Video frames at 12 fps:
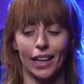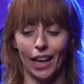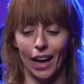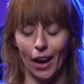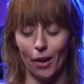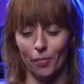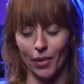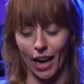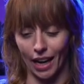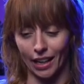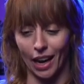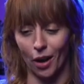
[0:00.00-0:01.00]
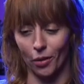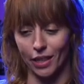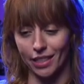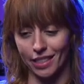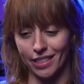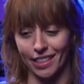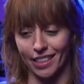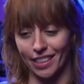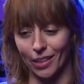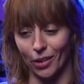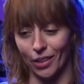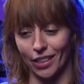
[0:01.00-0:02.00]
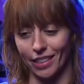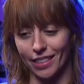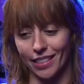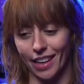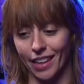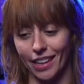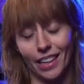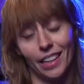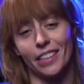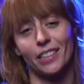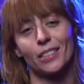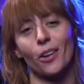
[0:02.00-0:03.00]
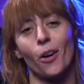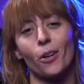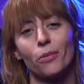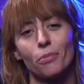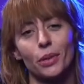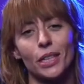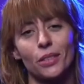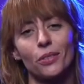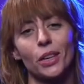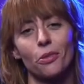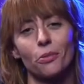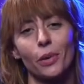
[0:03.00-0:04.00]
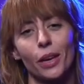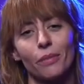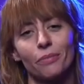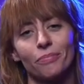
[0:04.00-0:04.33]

and I can't wait to sit in the audience and hear this song, Please Forgive Me.